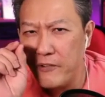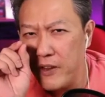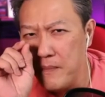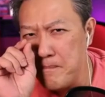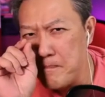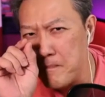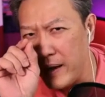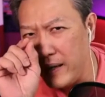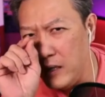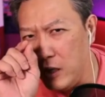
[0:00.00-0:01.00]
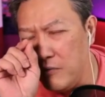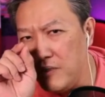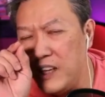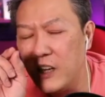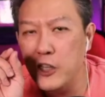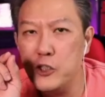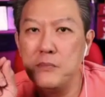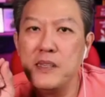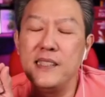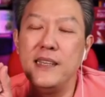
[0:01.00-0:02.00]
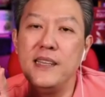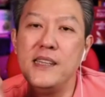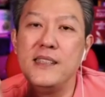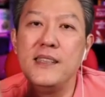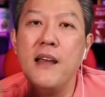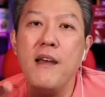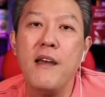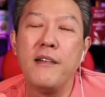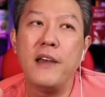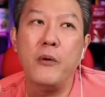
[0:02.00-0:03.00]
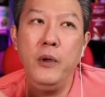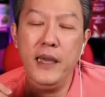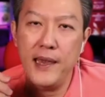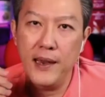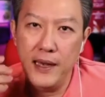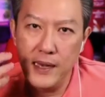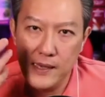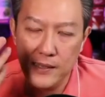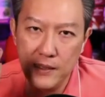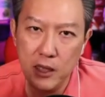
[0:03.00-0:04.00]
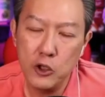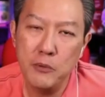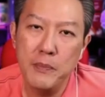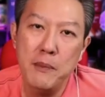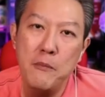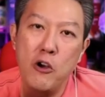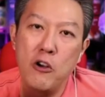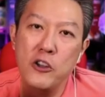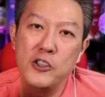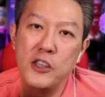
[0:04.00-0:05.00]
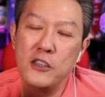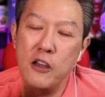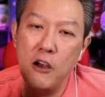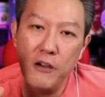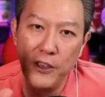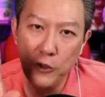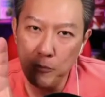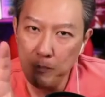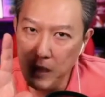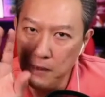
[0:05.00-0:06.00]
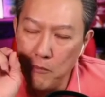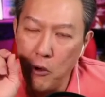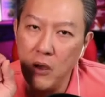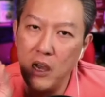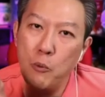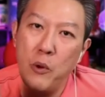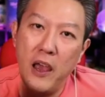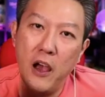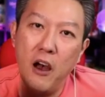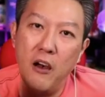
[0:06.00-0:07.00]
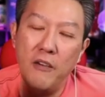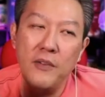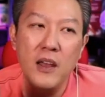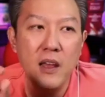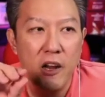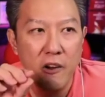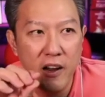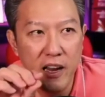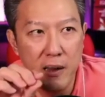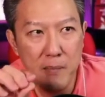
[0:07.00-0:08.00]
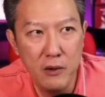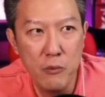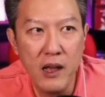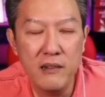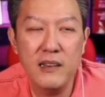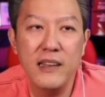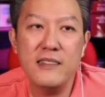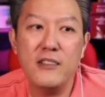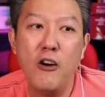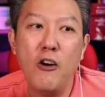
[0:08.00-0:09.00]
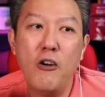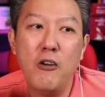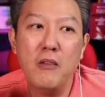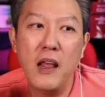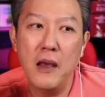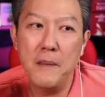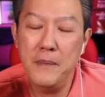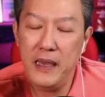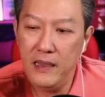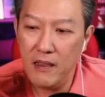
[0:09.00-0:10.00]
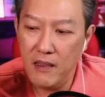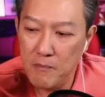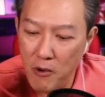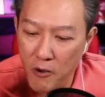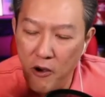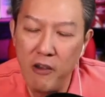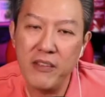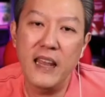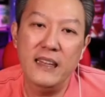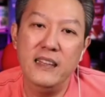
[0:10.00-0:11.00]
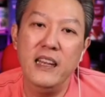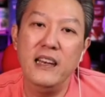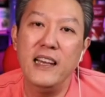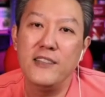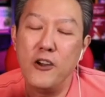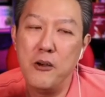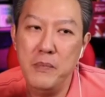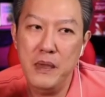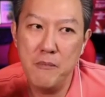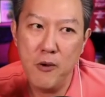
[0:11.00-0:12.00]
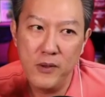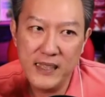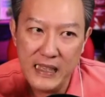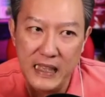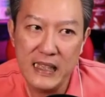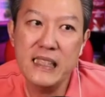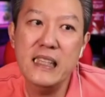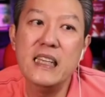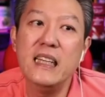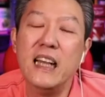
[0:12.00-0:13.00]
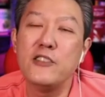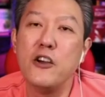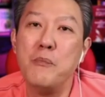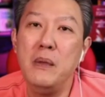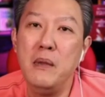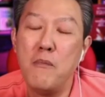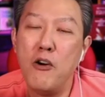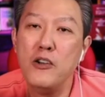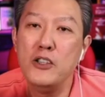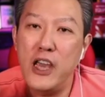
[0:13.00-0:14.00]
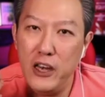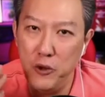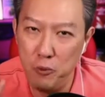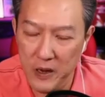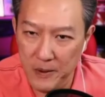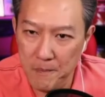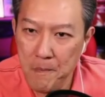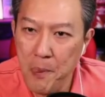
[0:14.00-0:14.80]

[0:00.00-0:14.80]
minute negligible signals that we can learn to be more conscious of and to be more aware of. All right. Meanwhile, let's all be more authentic. Let's all be more sincere. Let's all be more genuine.